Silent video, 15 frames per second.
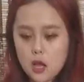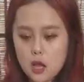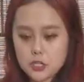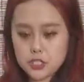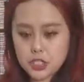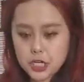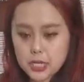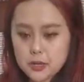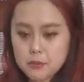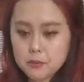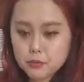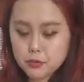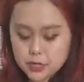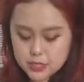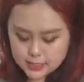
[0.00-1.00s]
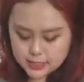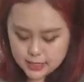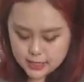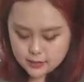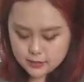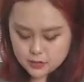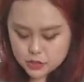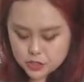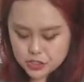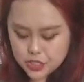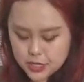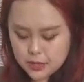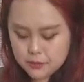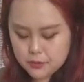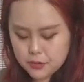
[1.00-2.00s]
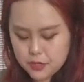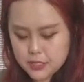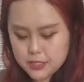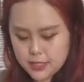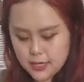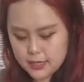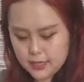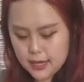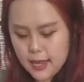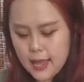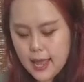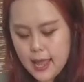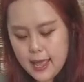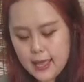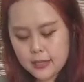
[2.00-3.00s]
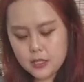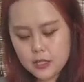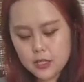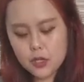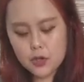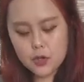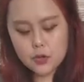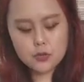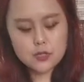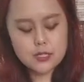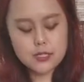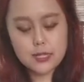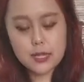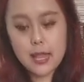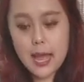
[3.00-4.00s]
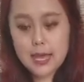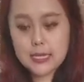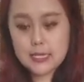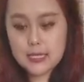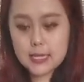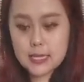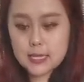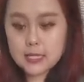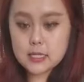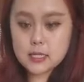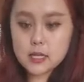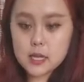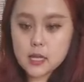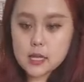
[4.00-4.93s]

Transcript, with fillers: uh, chicken brisket chicken brisket and you slice it